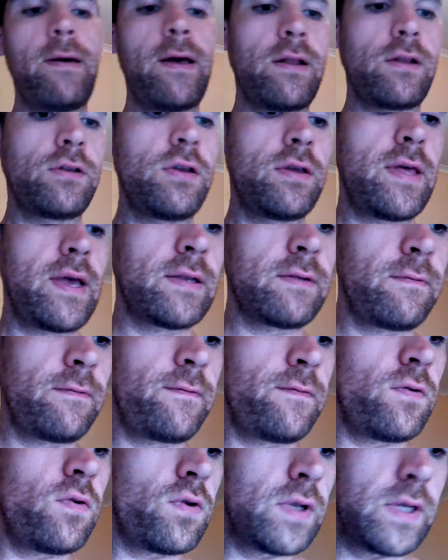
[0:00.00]
out in
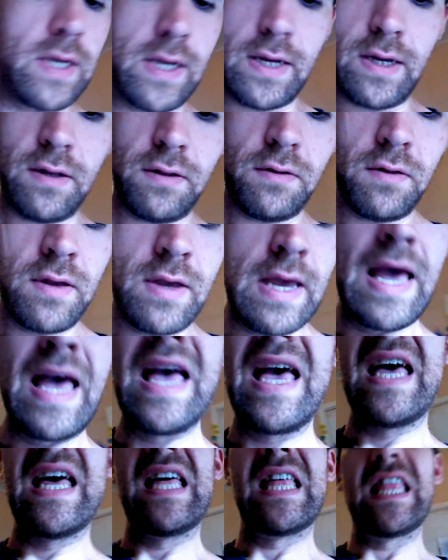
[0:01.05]

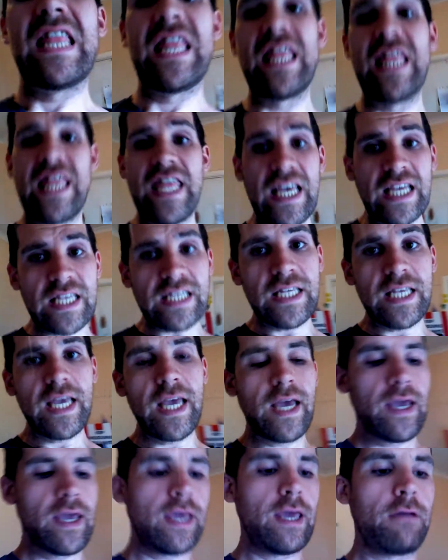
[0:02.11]
2014. This
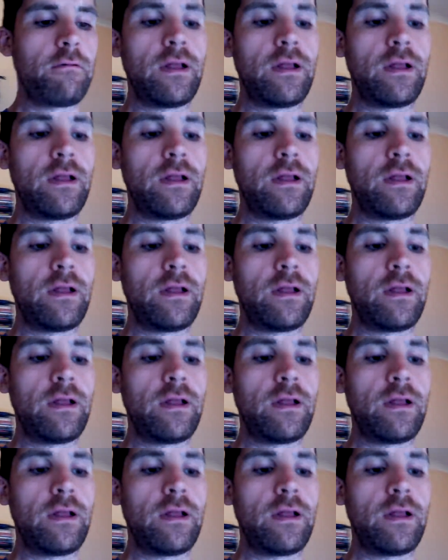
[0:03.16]
year he